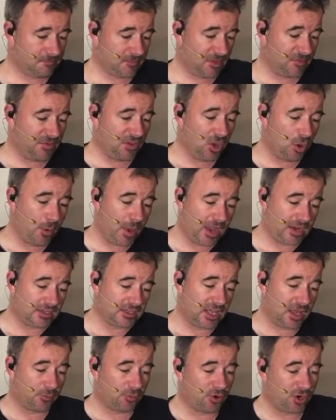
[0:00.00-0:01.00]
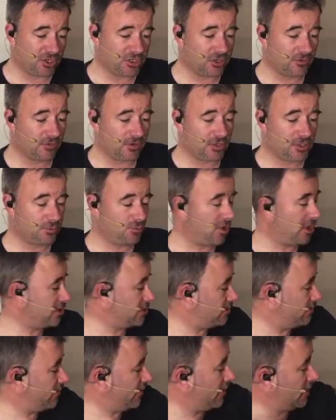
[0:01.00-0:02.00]
If you go back to that presser versus
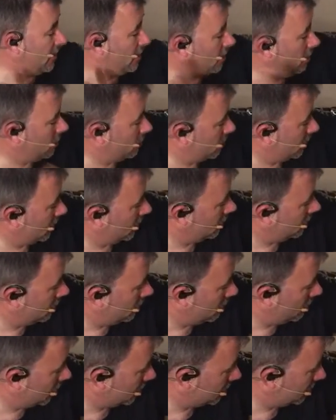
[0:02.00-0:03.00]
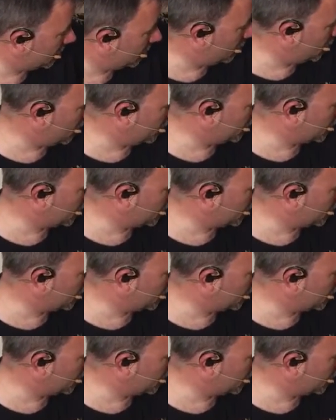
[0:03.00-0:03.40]
presser video, then you can see what I'm